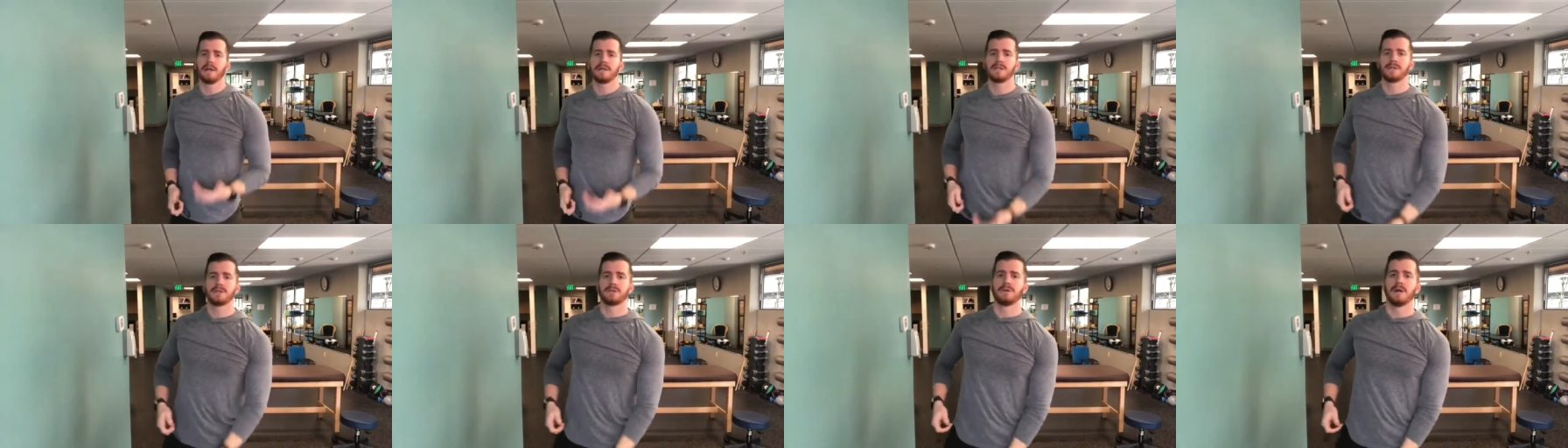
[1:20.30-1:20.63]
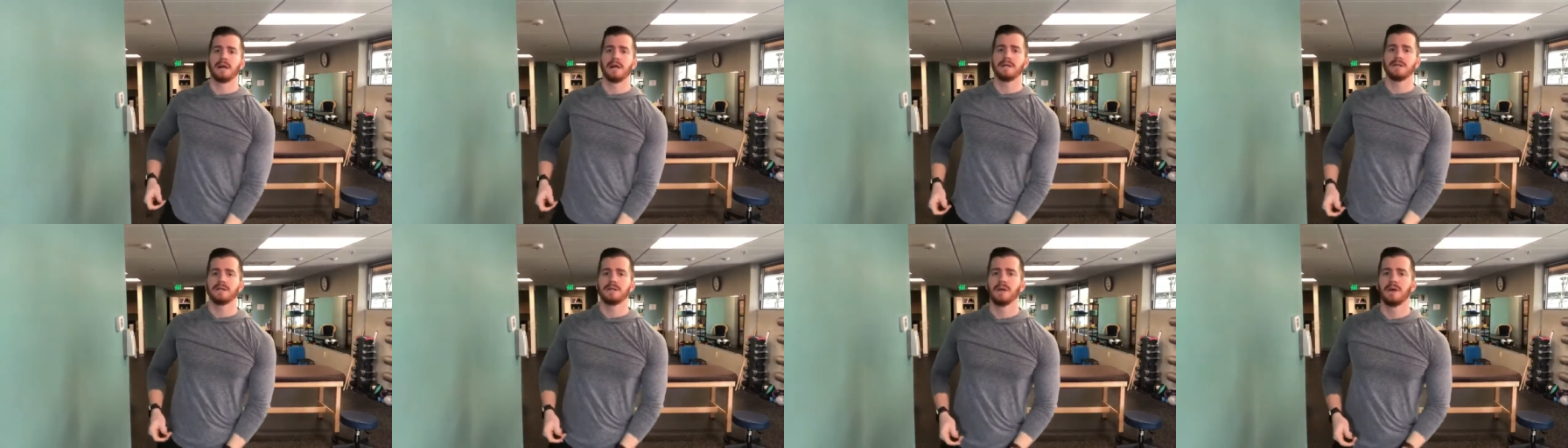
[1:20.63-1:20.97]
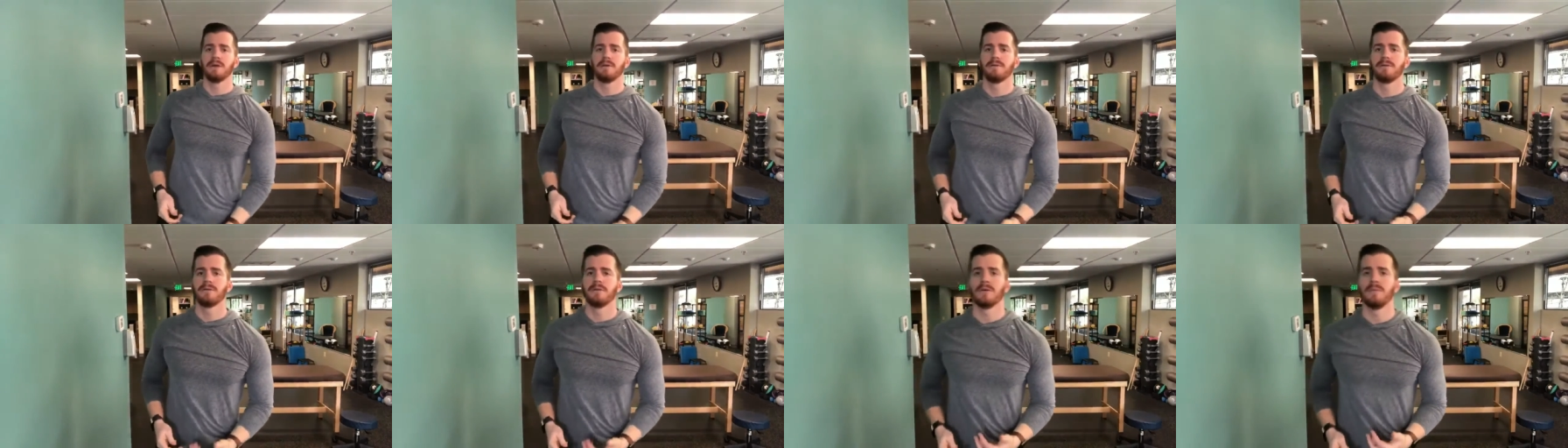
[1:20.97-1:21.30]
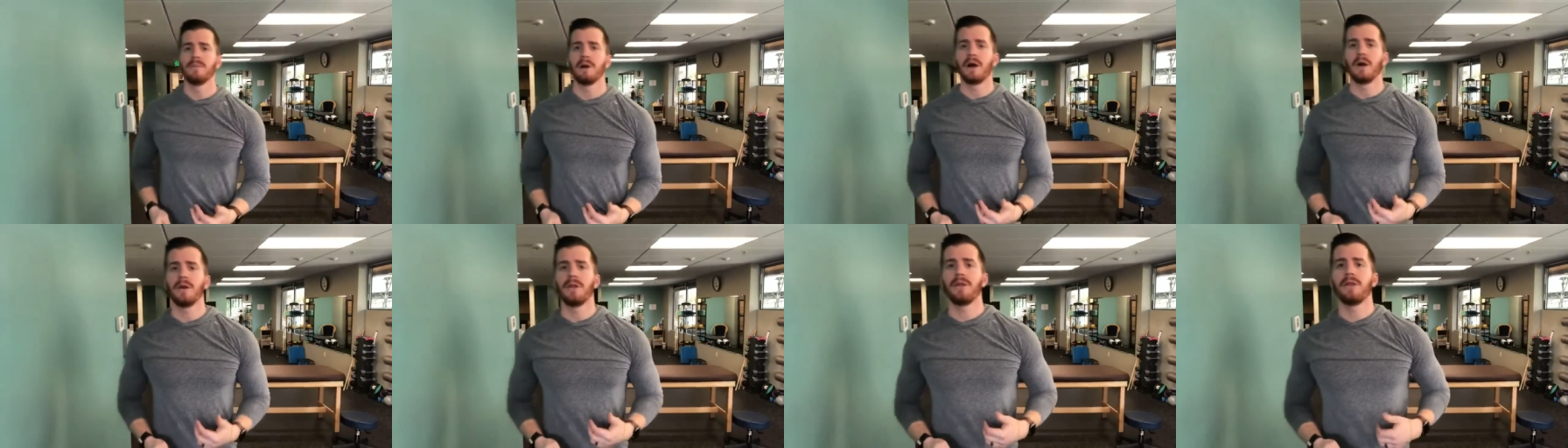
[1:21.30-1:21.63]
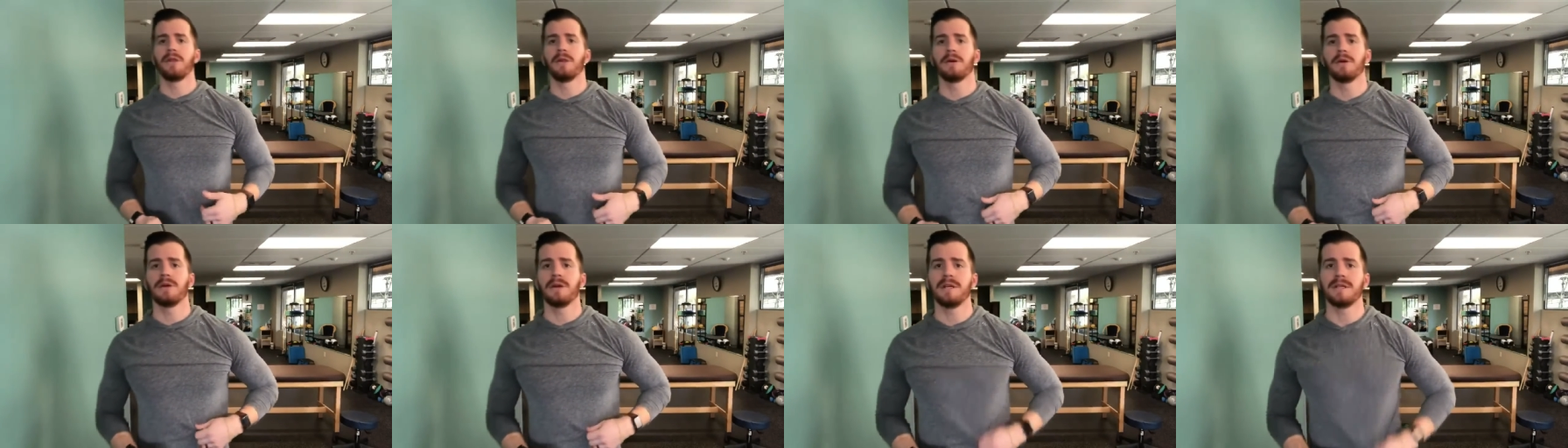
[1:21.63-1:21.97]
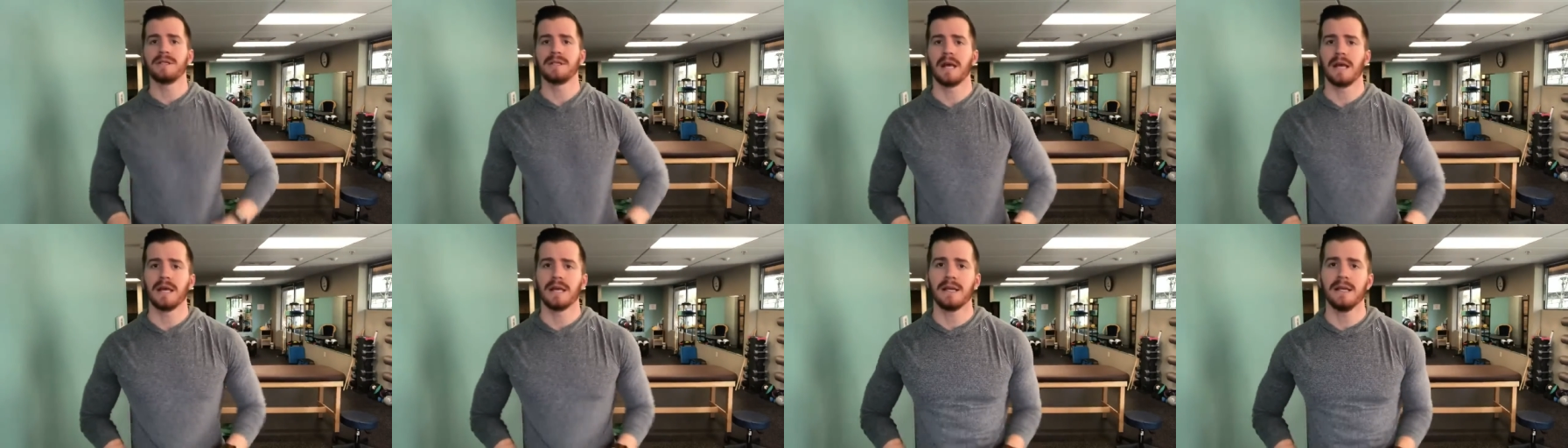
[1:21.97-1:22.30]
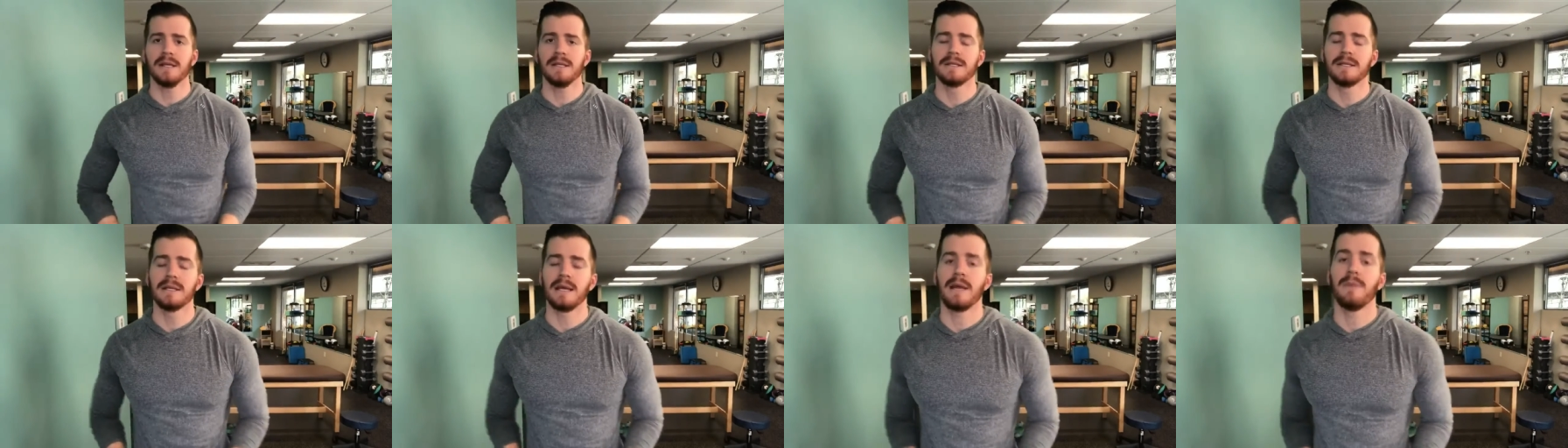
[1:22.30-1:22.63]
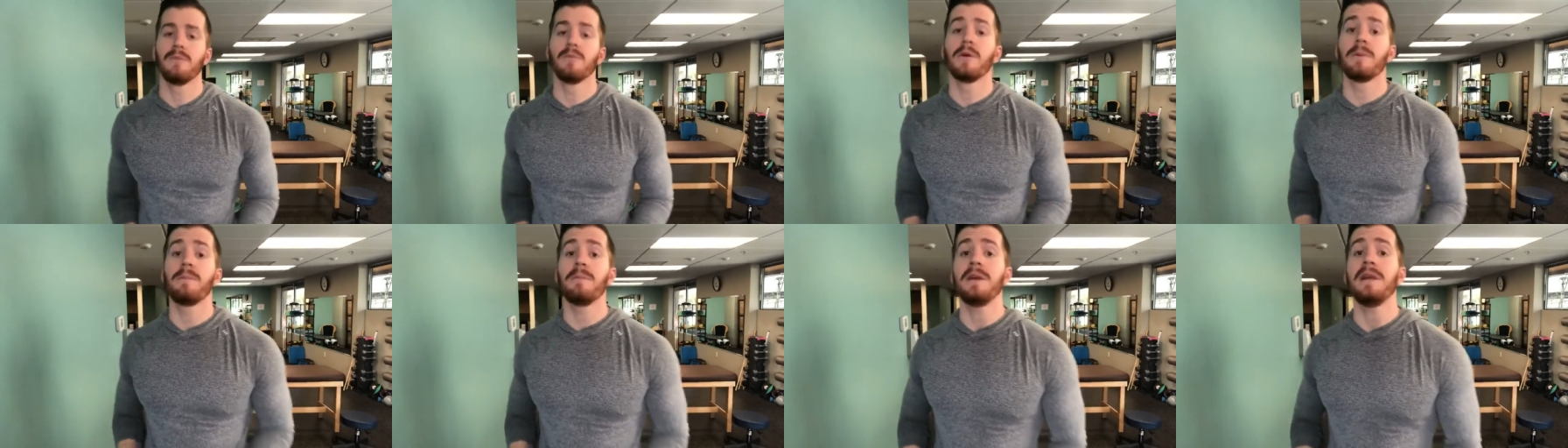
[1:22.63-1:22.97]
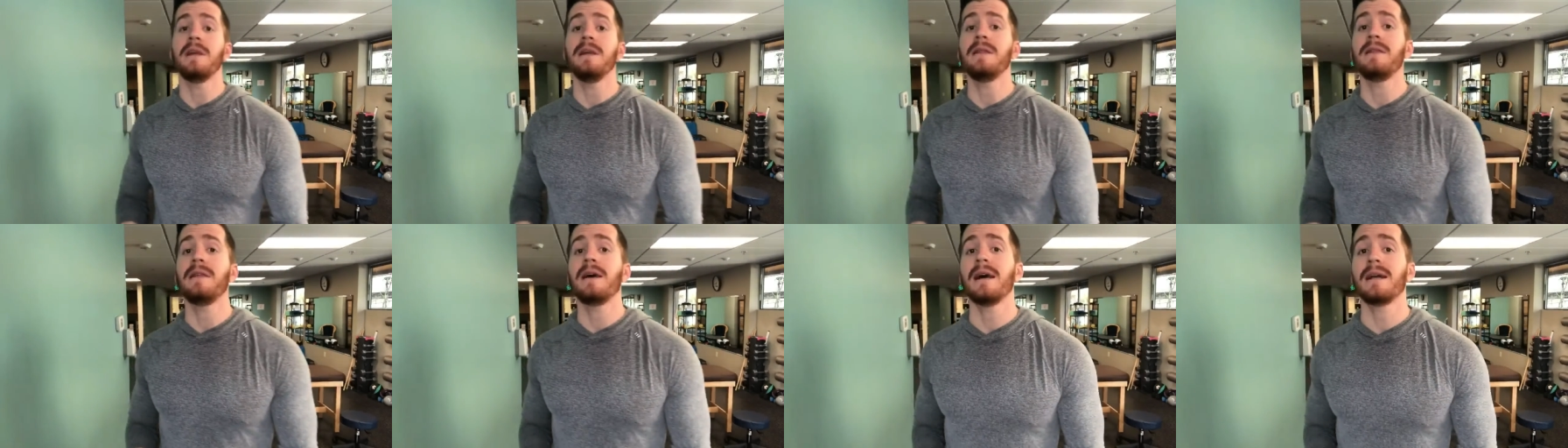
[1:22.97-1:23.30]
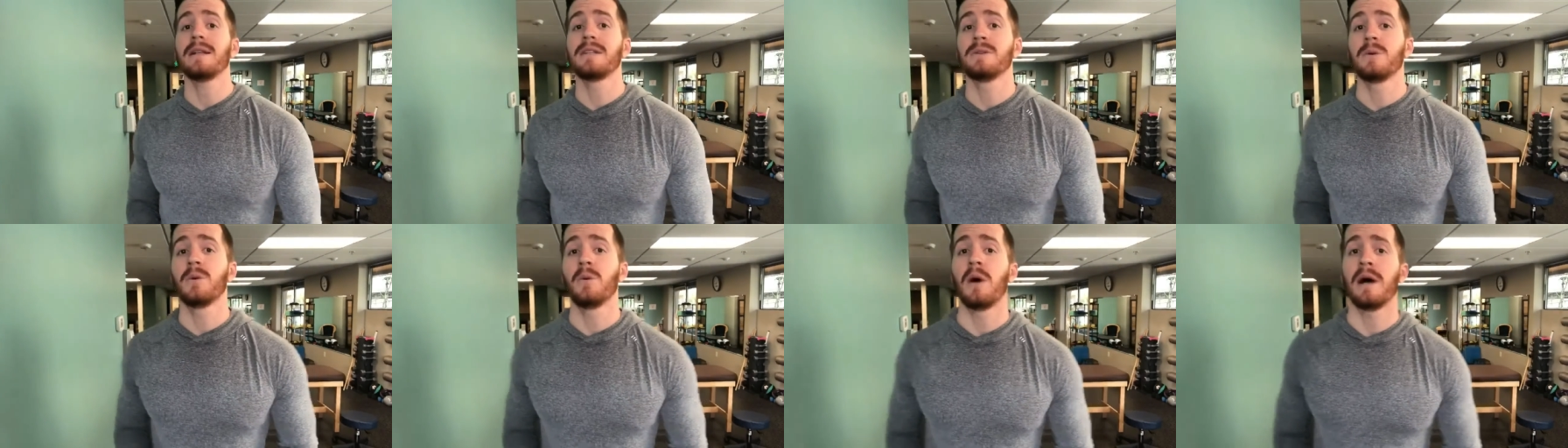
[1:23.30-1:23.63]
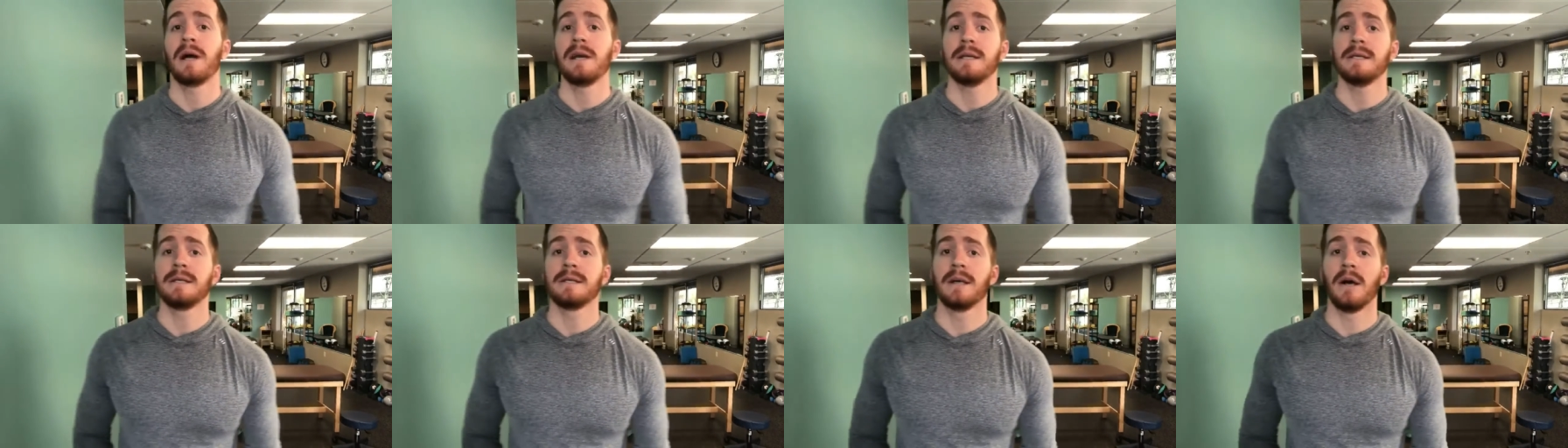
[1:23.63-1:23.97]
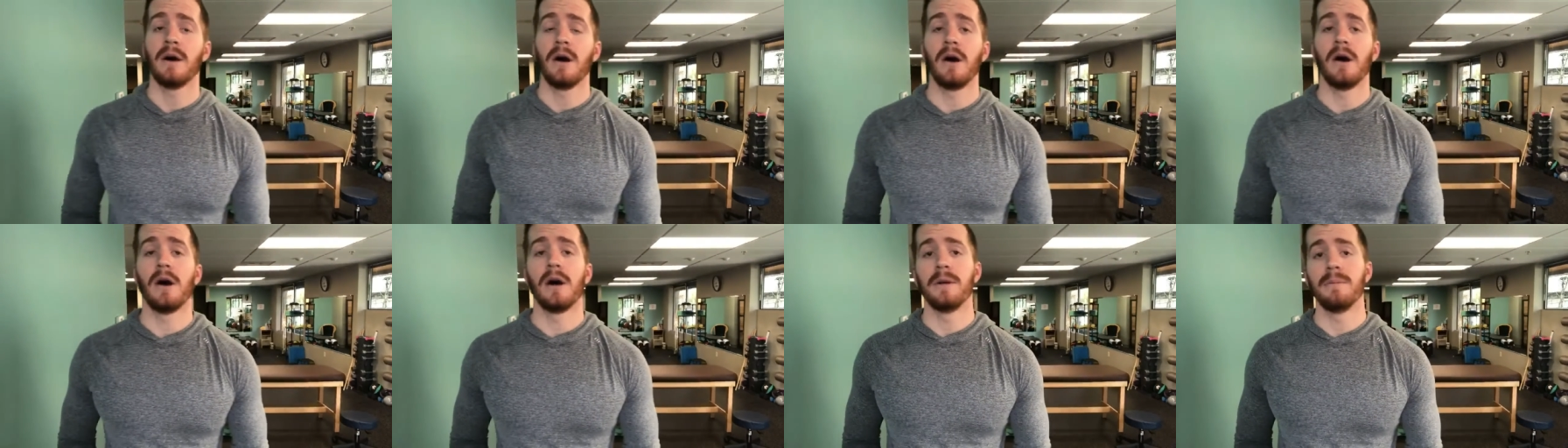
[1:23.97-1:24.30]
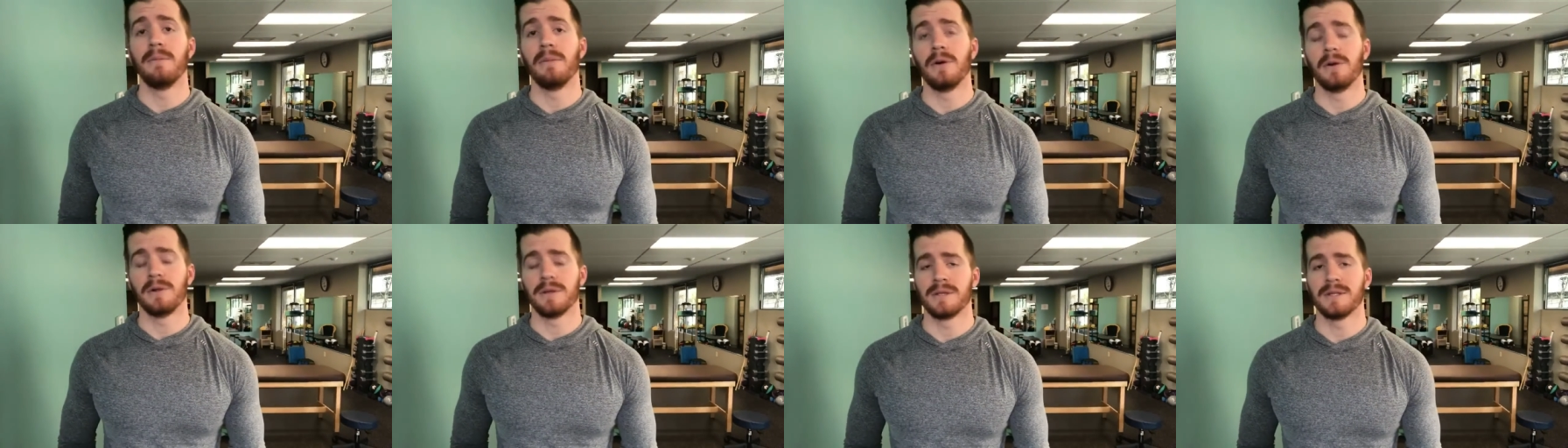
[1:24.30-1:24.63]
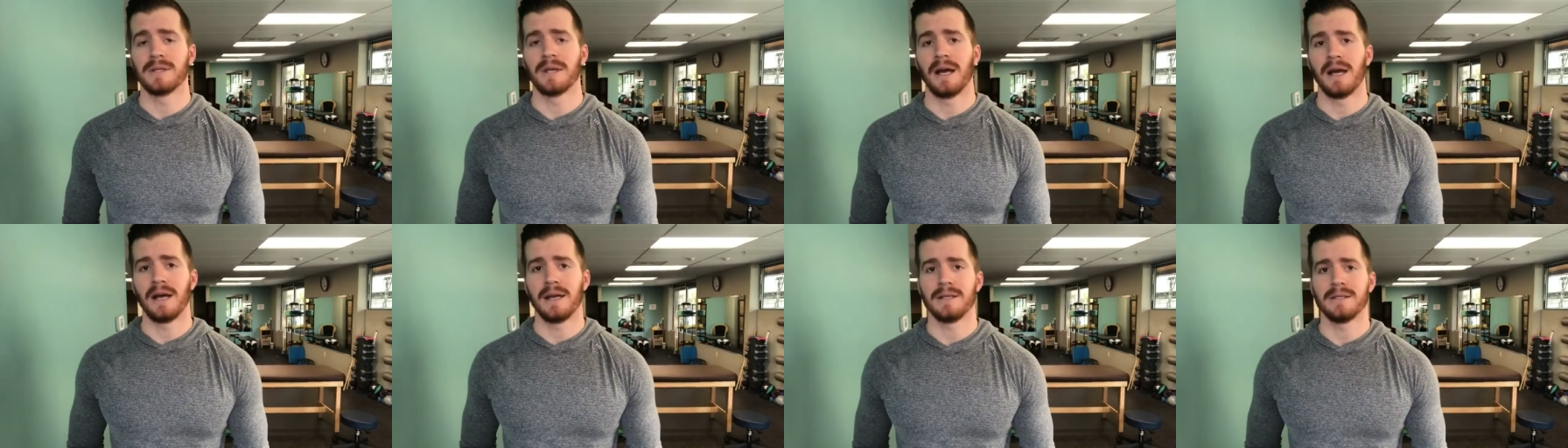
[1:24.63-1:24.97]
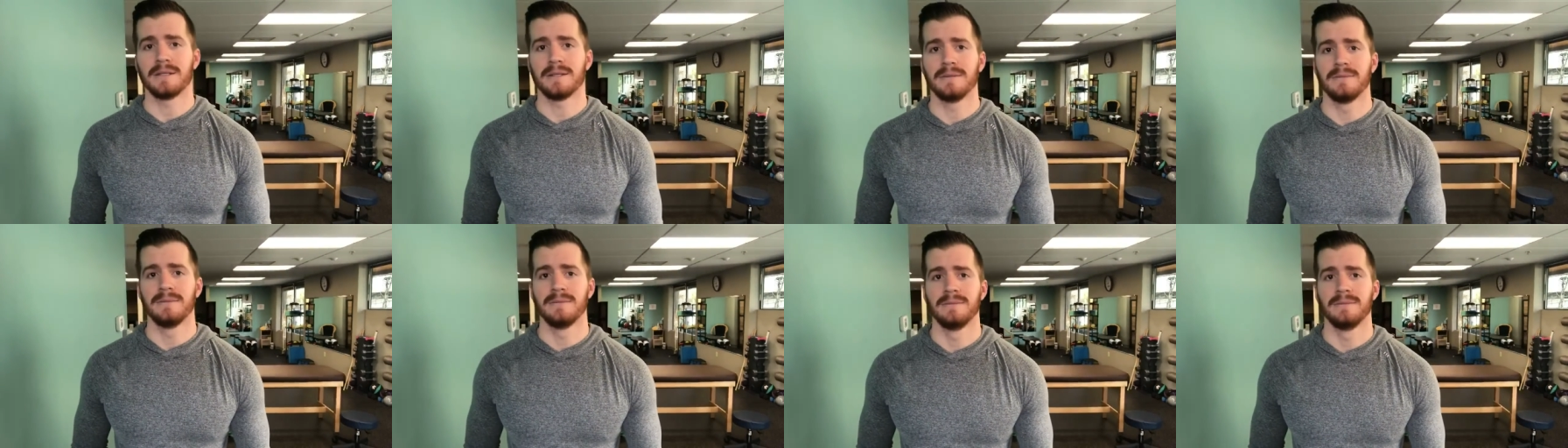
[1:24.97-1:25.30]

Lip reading: stretch for about 30 seconds and repeat that twice on both sides.